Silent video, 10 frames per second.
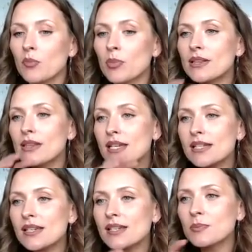But
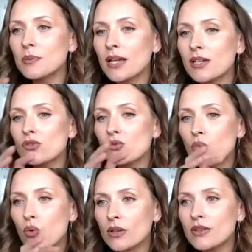this explains you
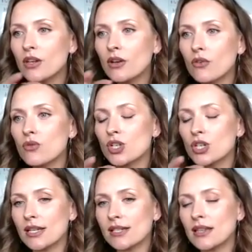what the corrosion
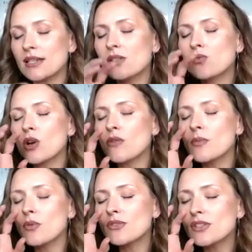is, and this is one of the
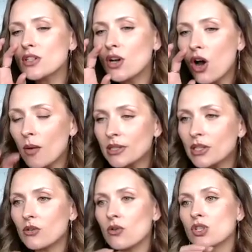most common
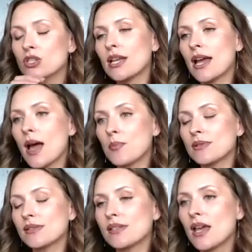corrosion that
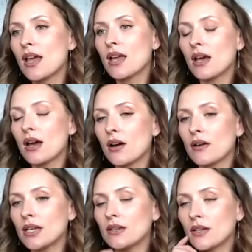happens
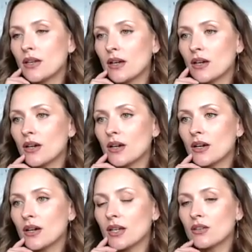in
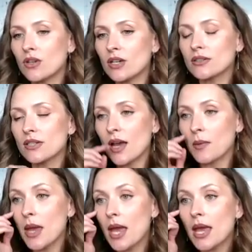real
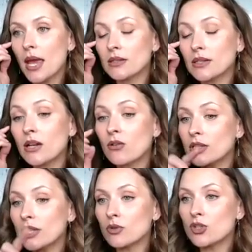time. And later
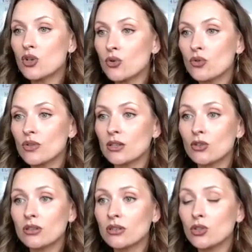on, I will show you that
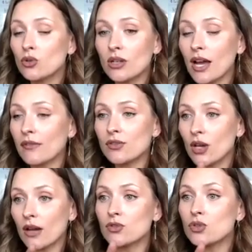not you don't have to
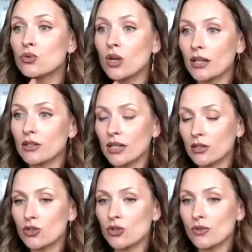have two
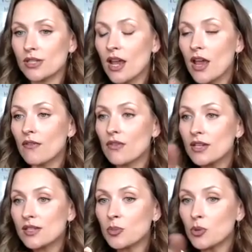electrodes.
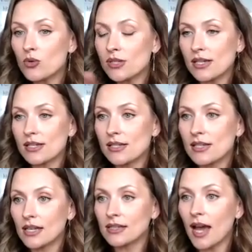This
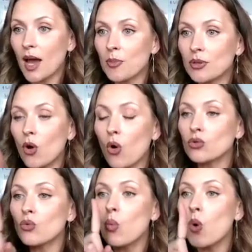process can happen
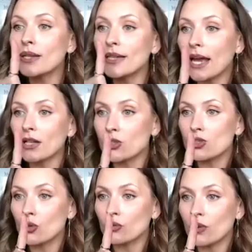on one
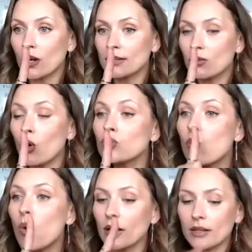electrode, right? On
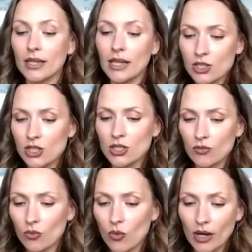one. And actually,
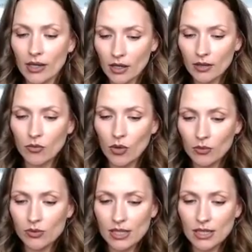why I
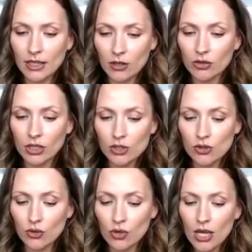would say later on, I'll
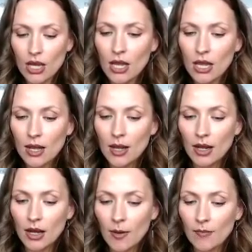show you.
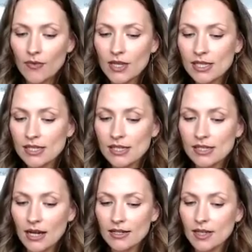This is
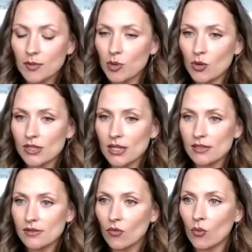exact same
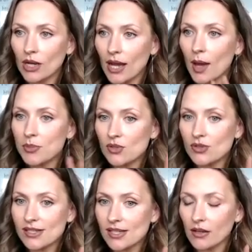process when it happens
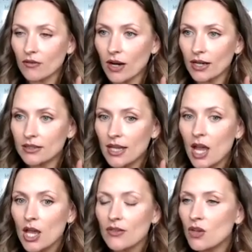on zinc, right?
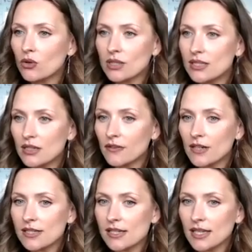The only
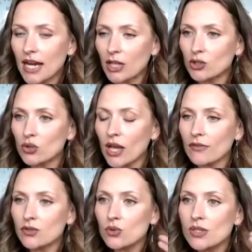difference is that I don't
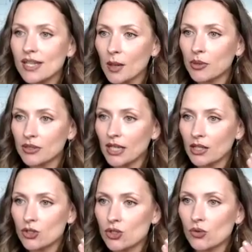have two separate
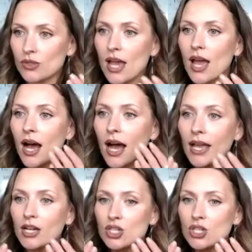electrodes.
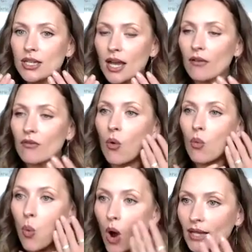I actually have
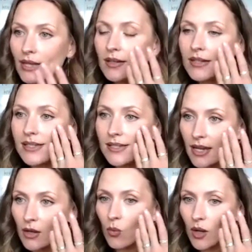one
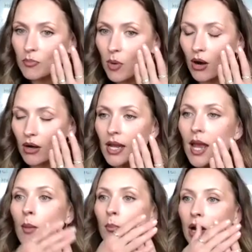zinc, one bar,
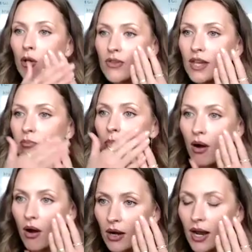but on that
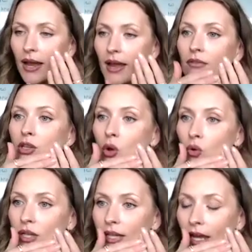bar, I have a
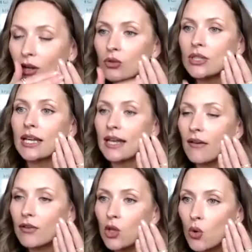local anode and I
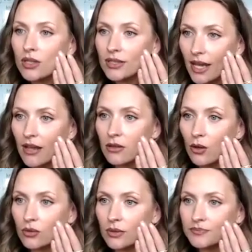have a local
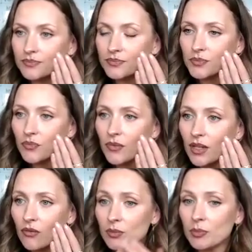cathode. right?